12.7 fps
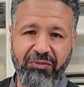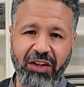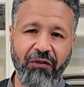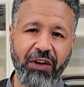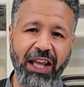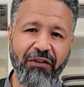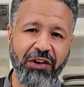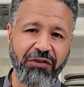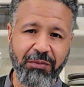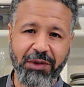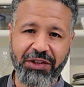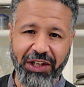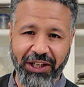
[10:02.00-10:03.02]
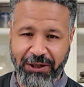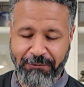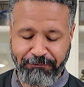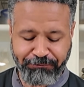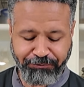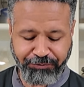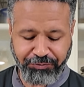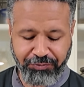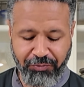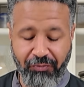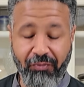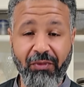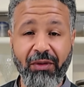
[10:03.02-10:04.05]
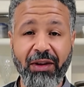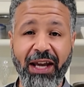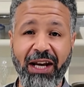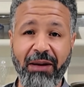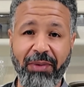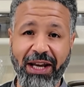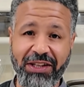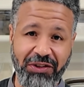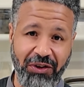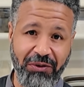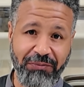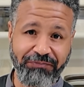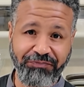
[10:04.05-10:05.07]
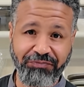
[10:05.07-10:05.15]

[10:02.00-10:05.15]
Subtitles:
The flavors from the chicken and the pesto